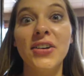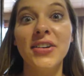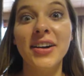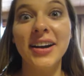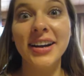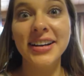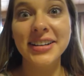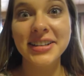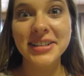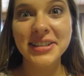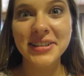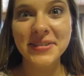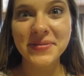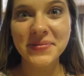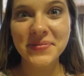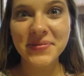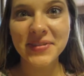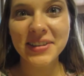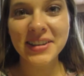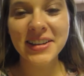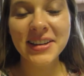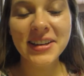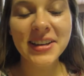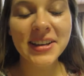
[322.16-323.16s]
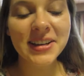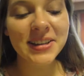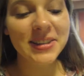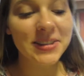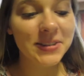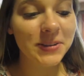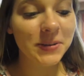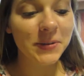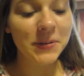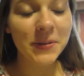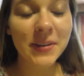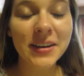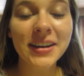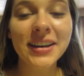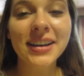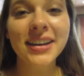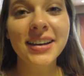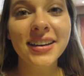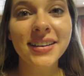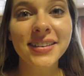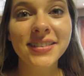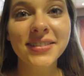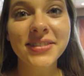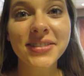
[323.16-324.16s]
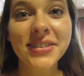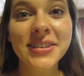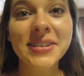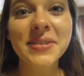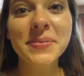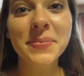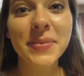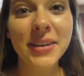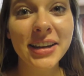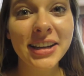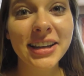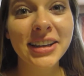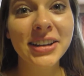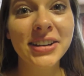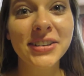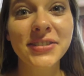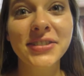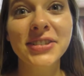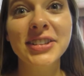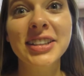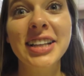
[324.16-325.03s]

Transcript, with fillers: All right. So we've been here for